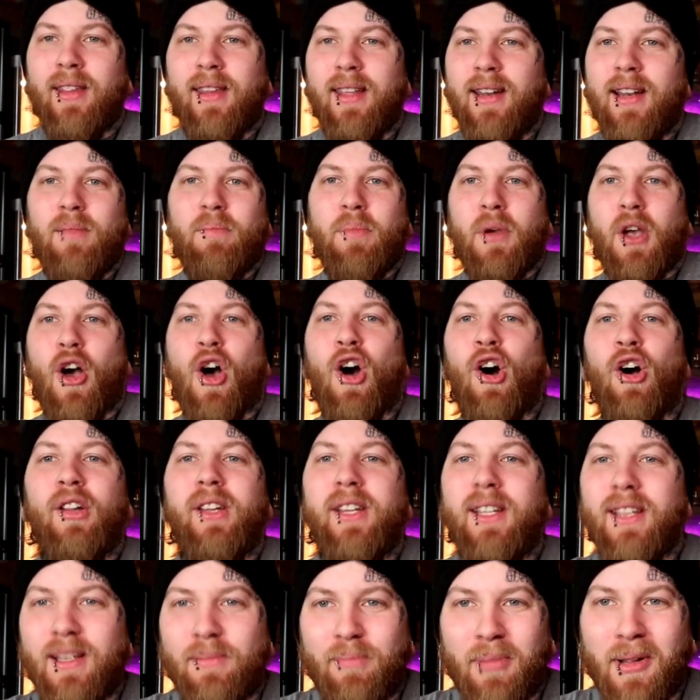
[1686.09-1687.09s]
They end up
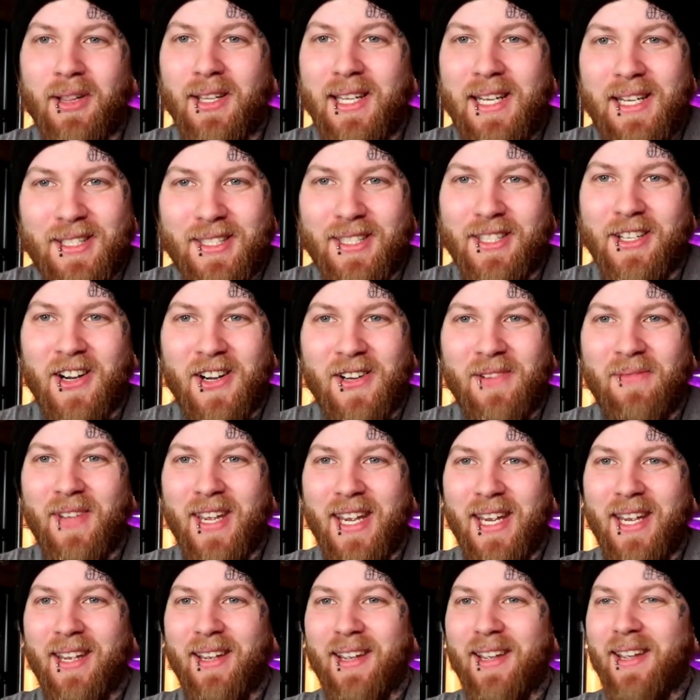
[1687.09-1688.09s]
calling the police on
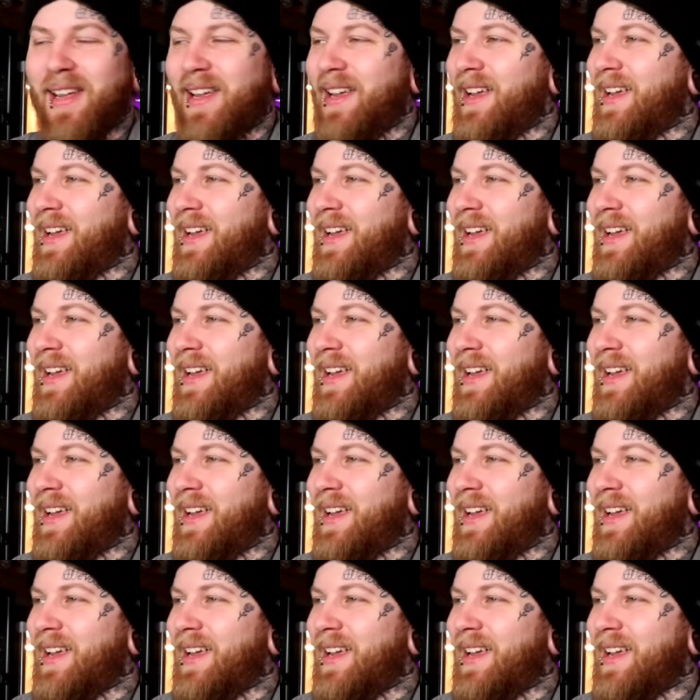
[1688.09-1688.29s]
me.